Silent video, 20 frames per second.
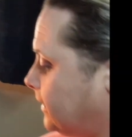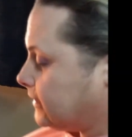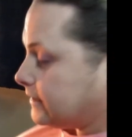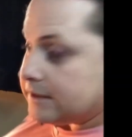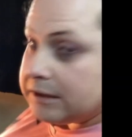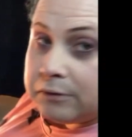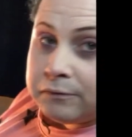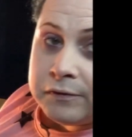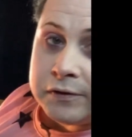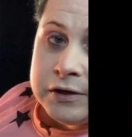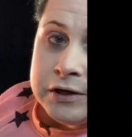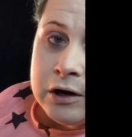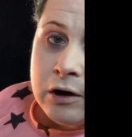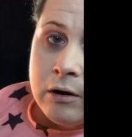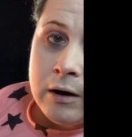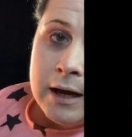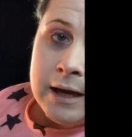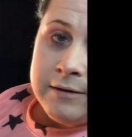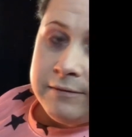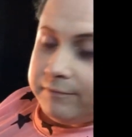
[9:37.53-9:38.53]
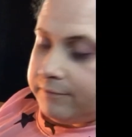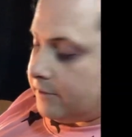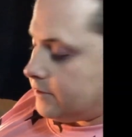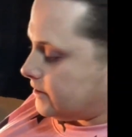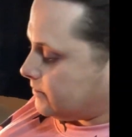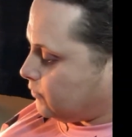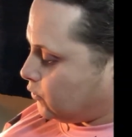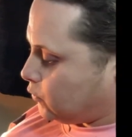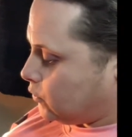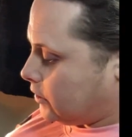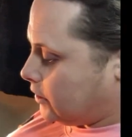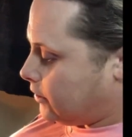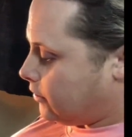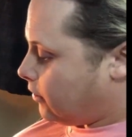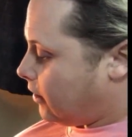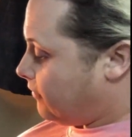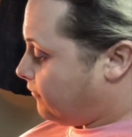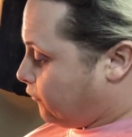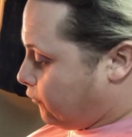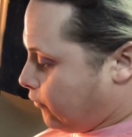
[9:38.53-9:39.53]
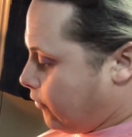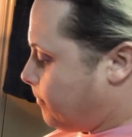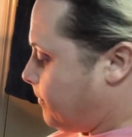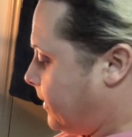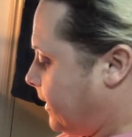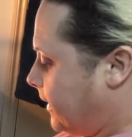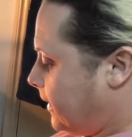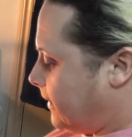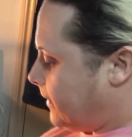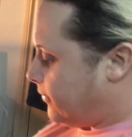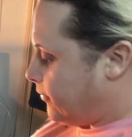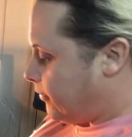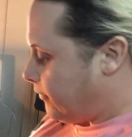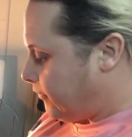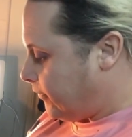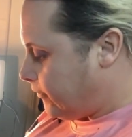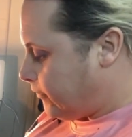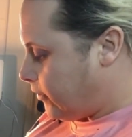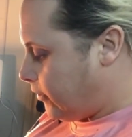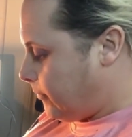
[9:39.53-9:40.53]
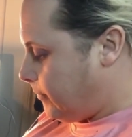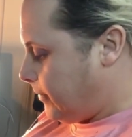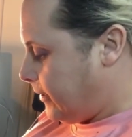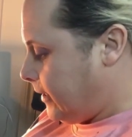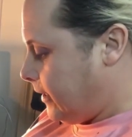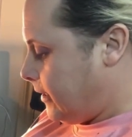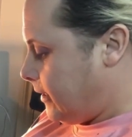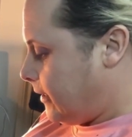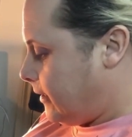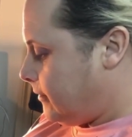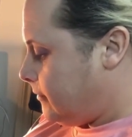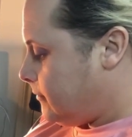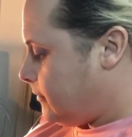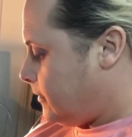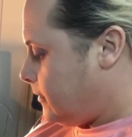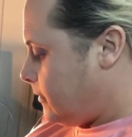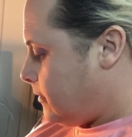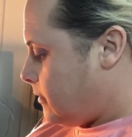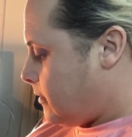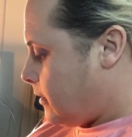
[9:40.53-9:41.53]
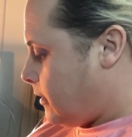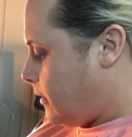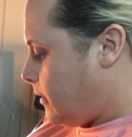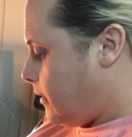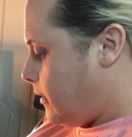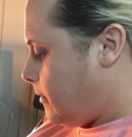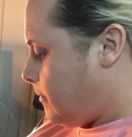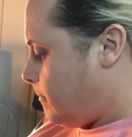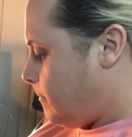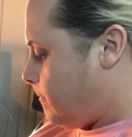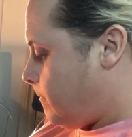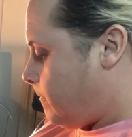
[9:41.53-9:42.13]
yourself a knife, a smaller knife, or a peeler if you've got a peeler. I